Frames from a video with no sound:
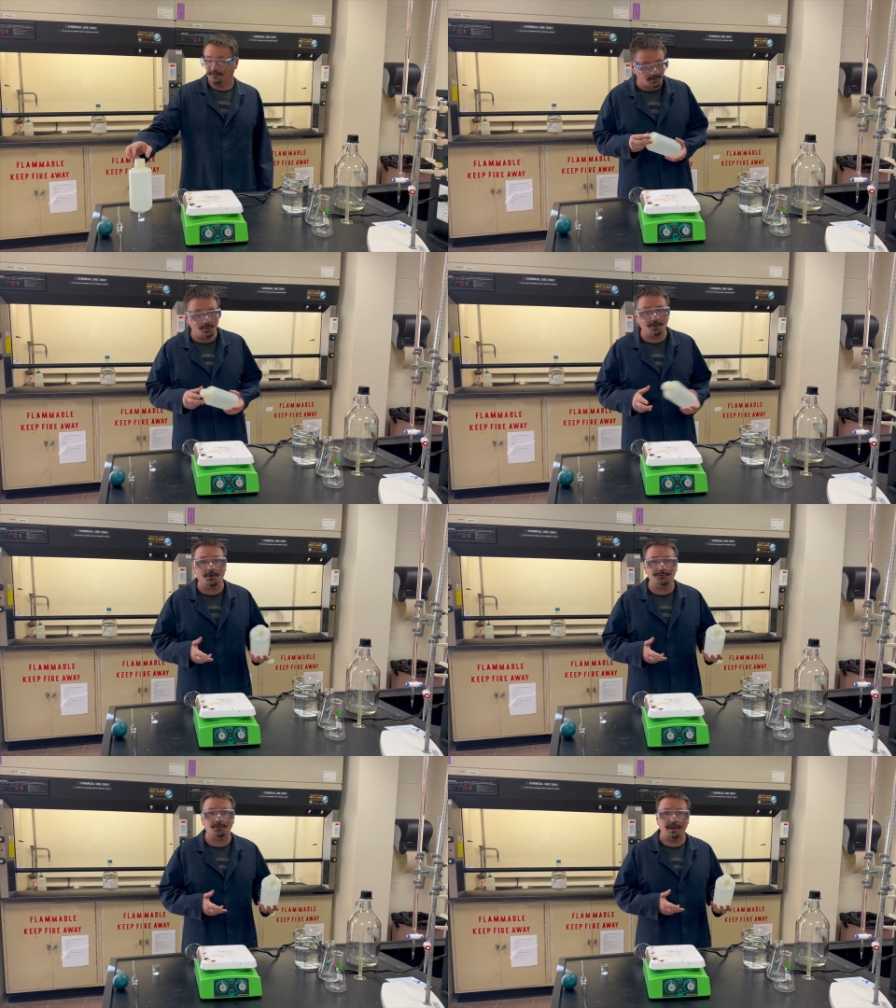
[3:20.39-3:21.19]
You can
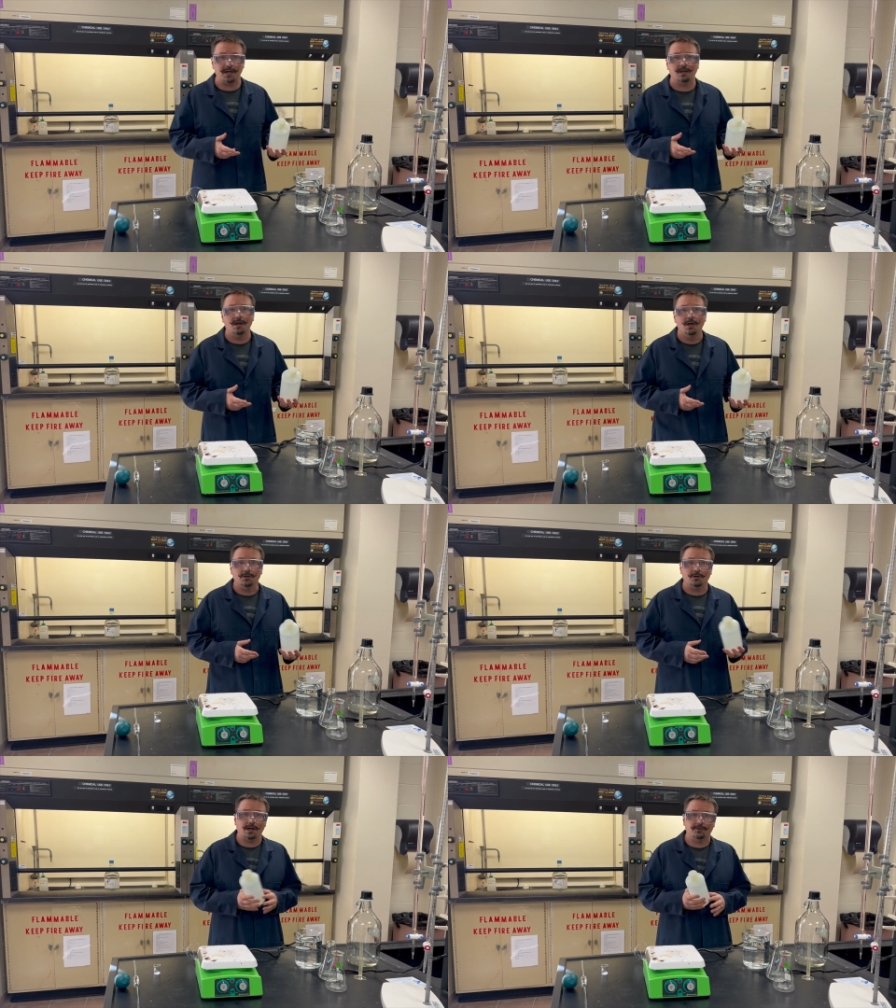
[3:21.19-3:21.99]
also make
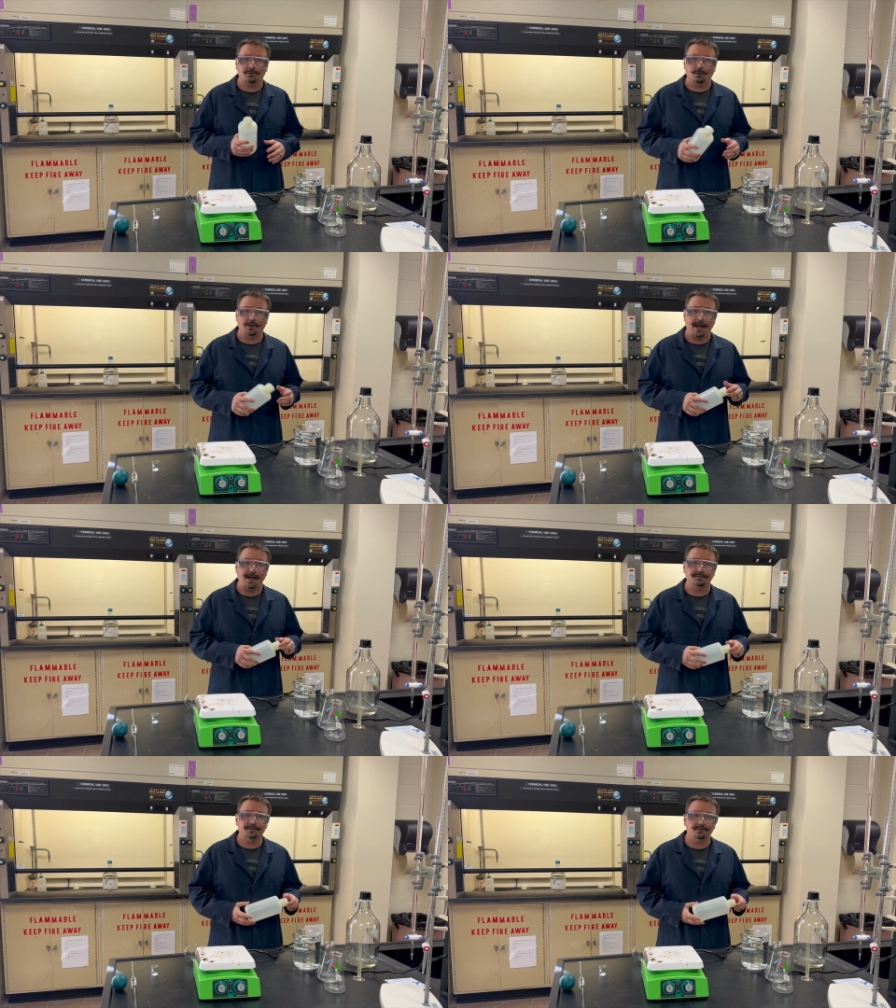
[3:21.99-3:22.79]
your hydrochloric acid